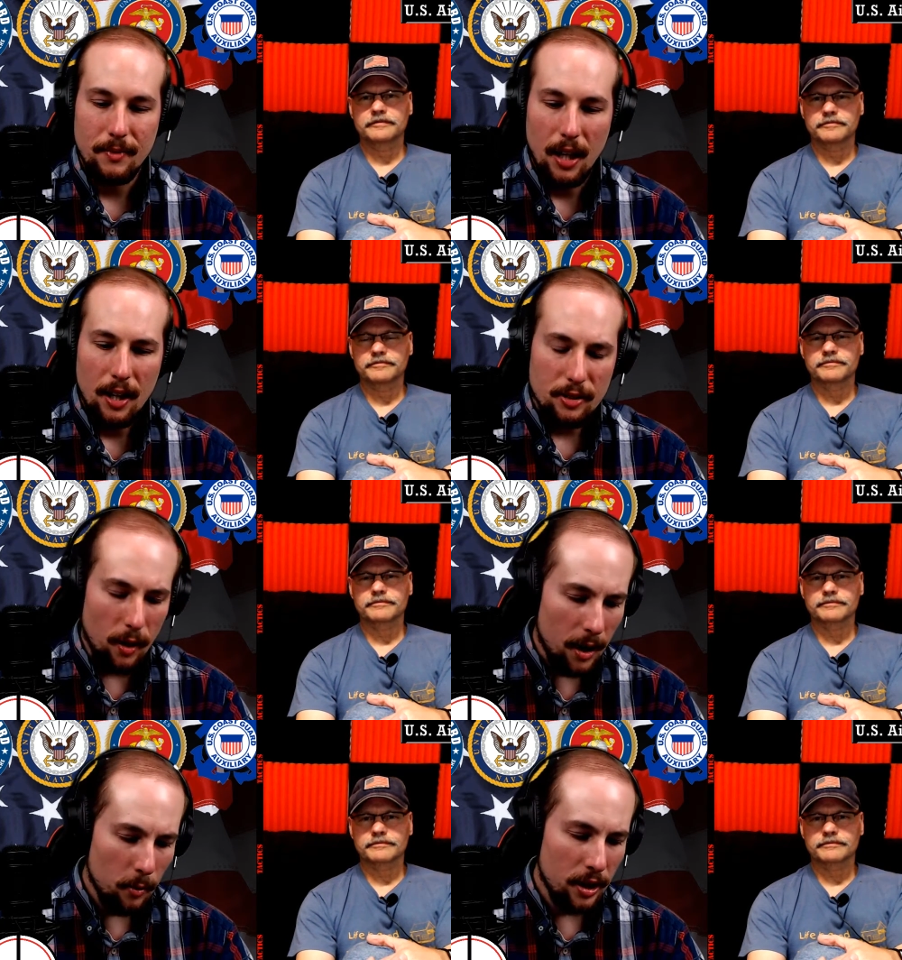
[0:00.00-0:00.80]
Speaker 1: so i
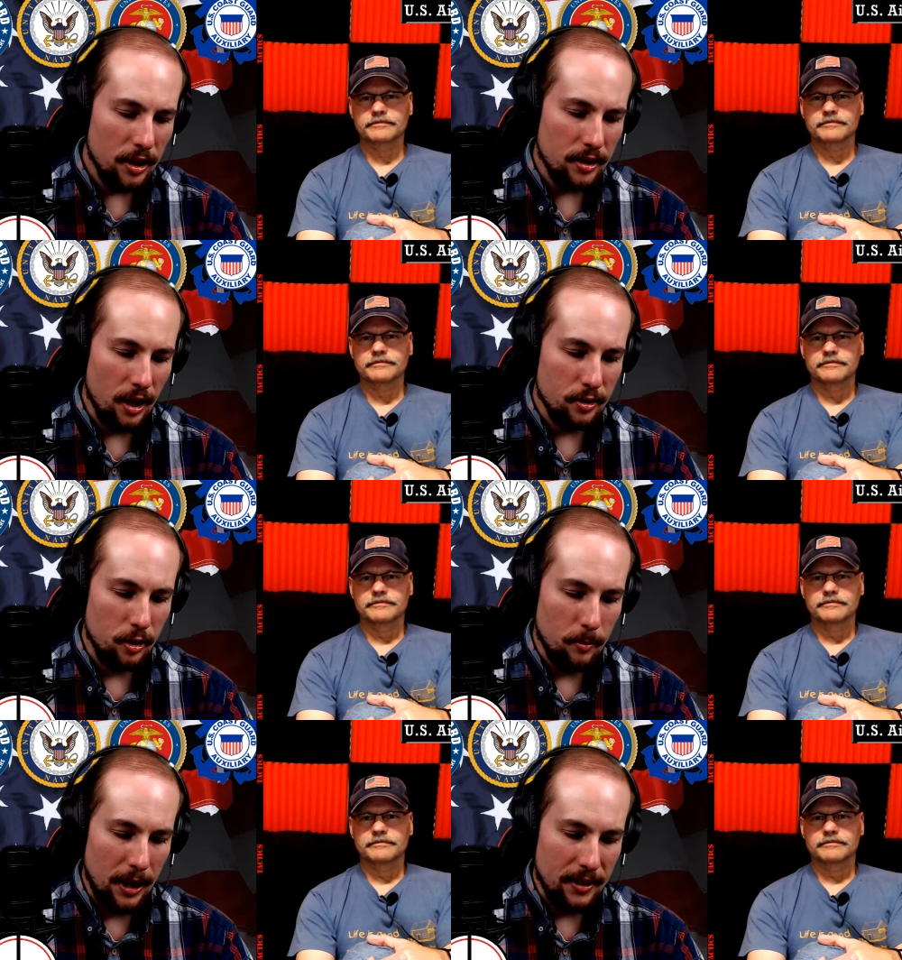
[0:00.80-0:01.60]
wanted to talk to you
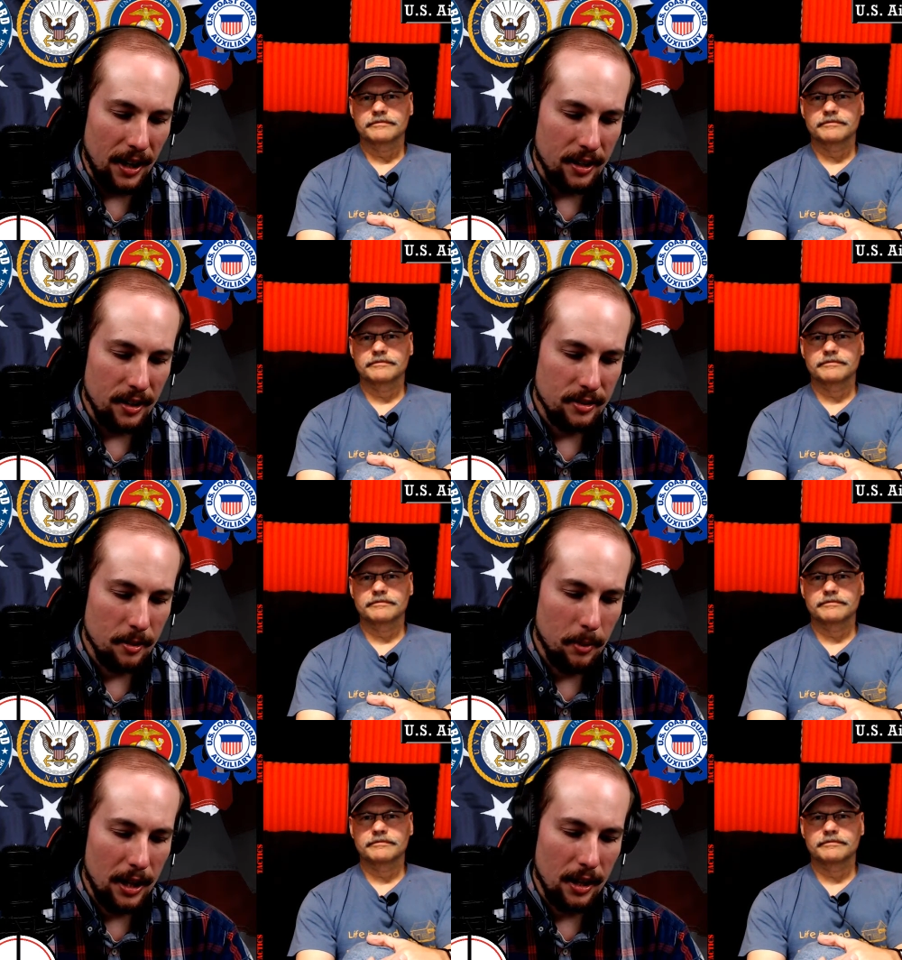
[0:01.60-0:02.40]
about that is
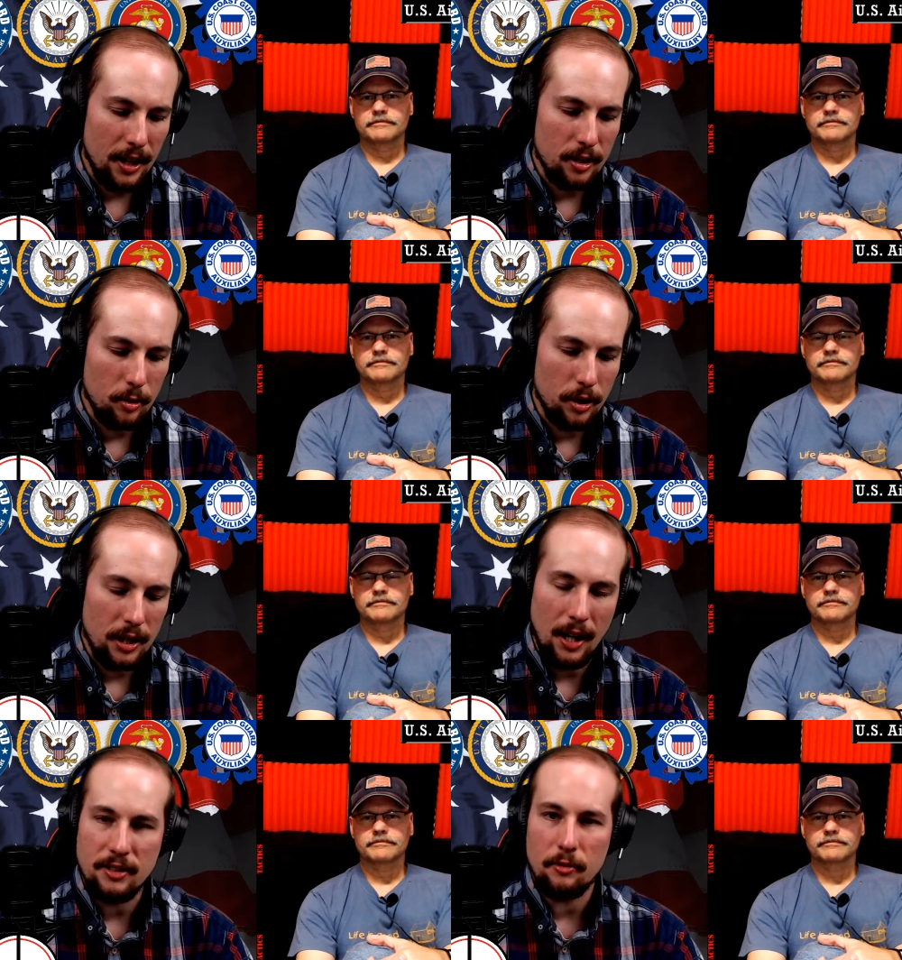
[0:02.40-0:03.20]
somebody like you that
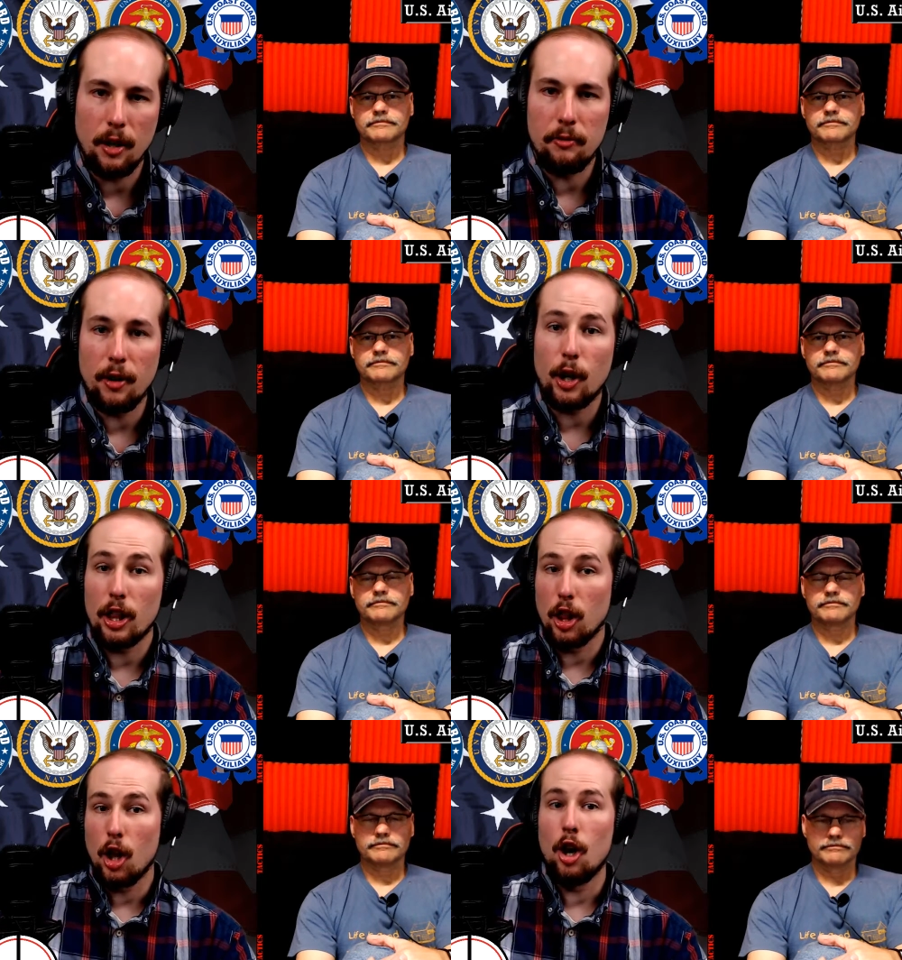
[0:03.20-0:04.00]
has a, a very
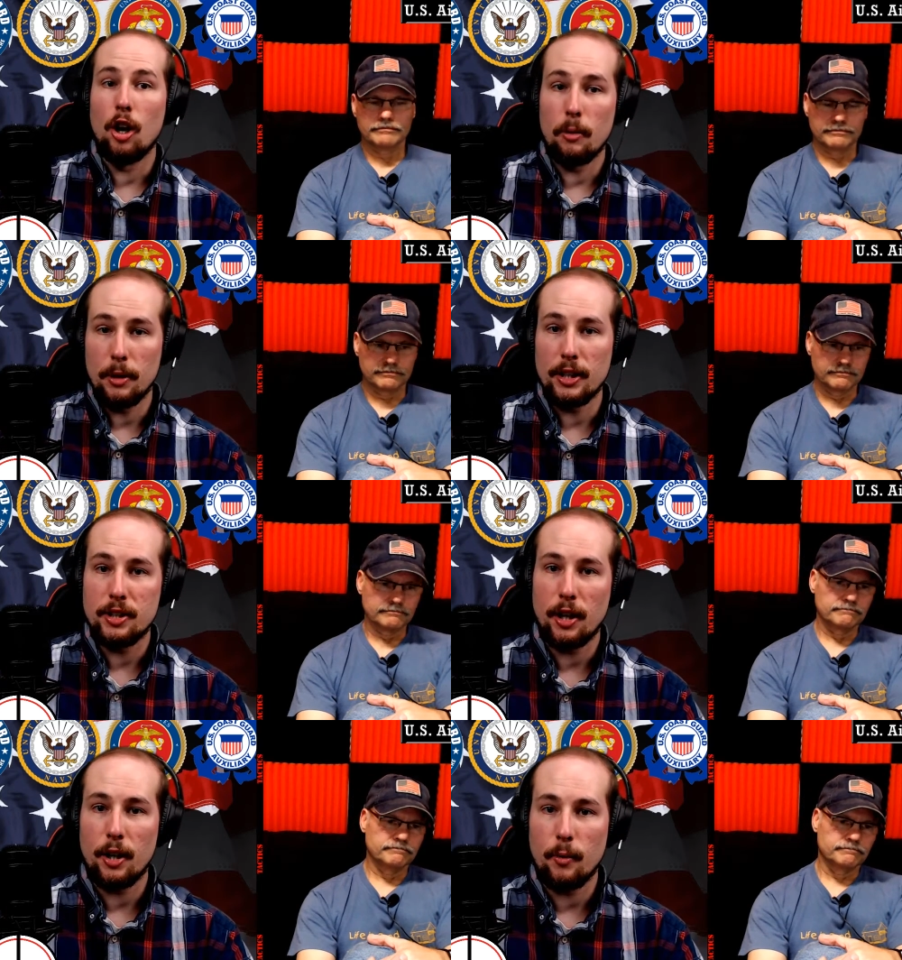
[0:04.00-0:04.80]
long military
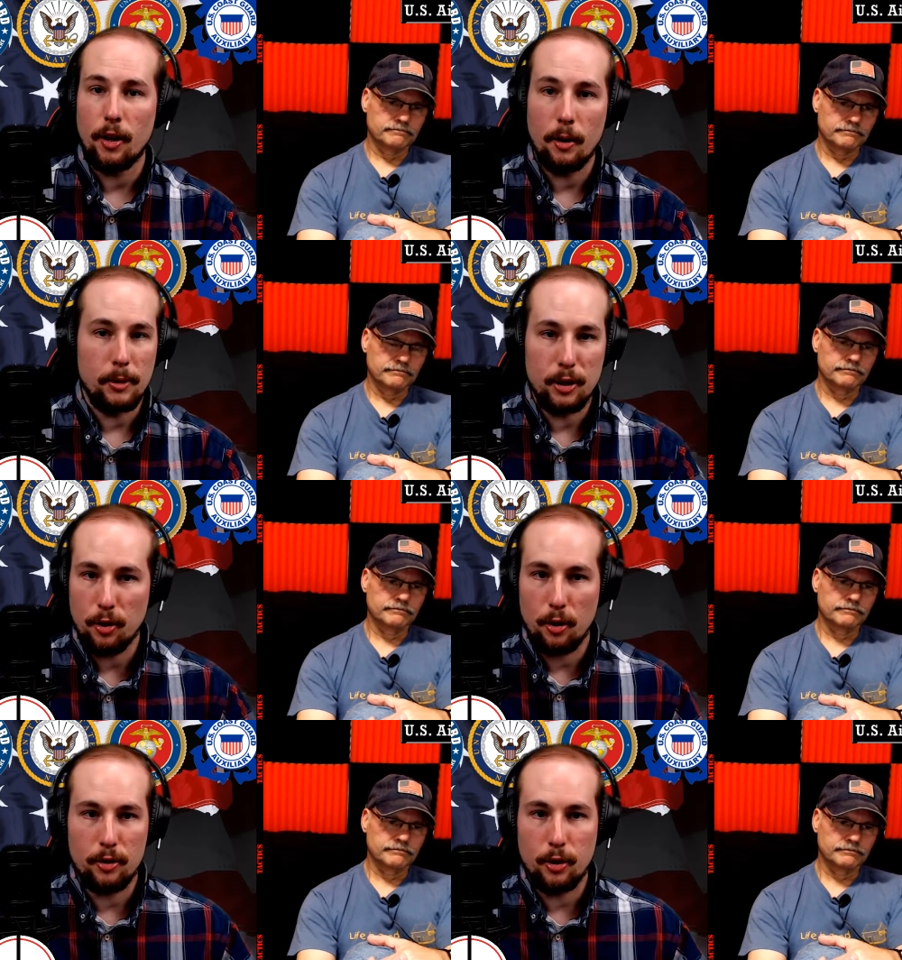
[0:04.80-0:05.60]
career i mean you're
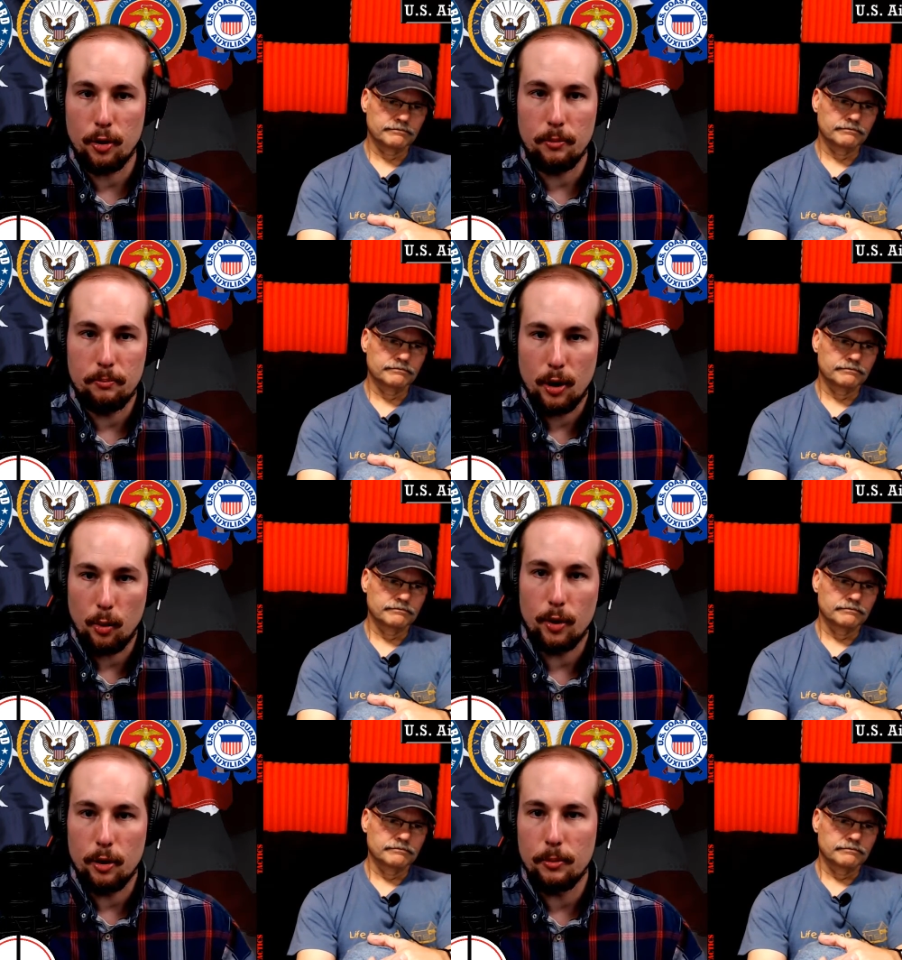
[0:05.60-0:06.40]
you're a
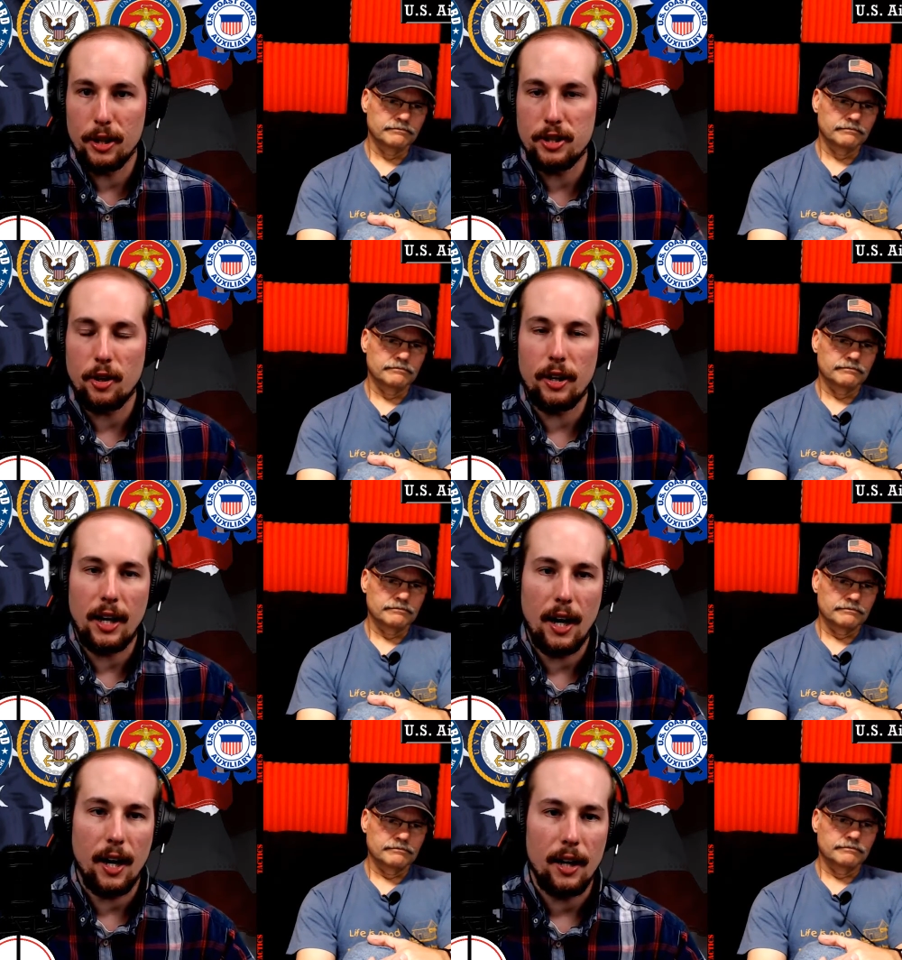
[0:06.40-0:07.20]
career military
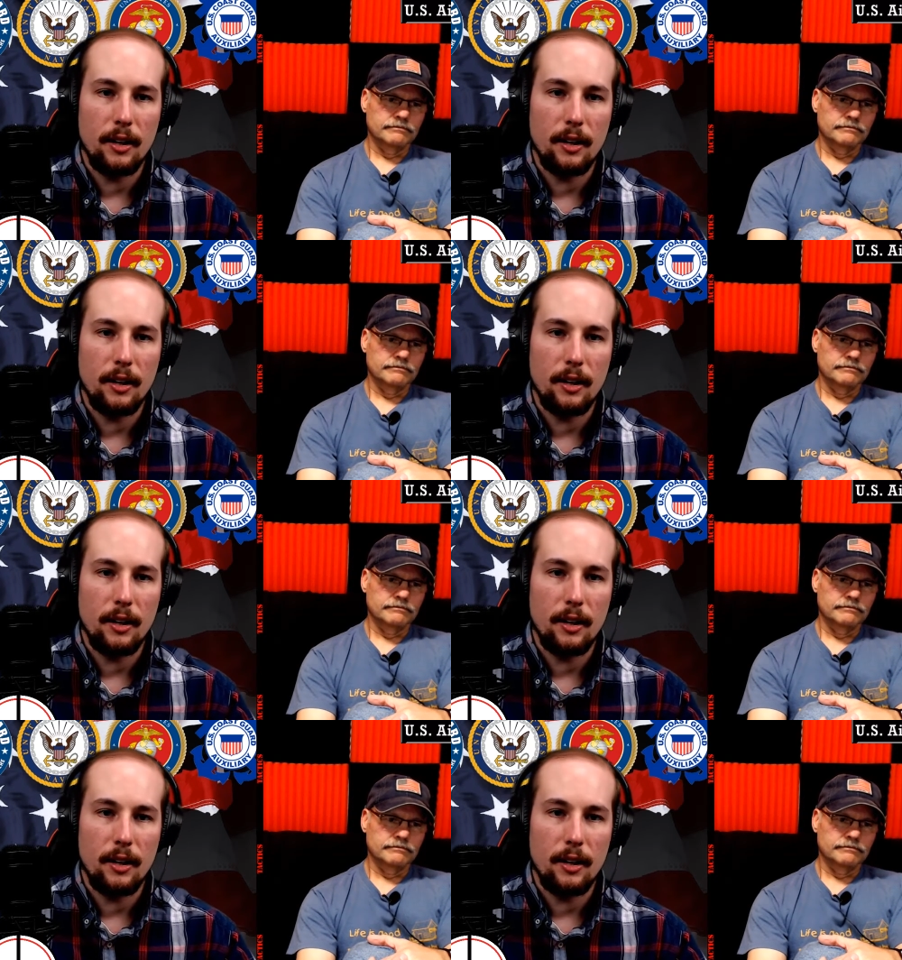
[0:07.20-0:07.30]
guy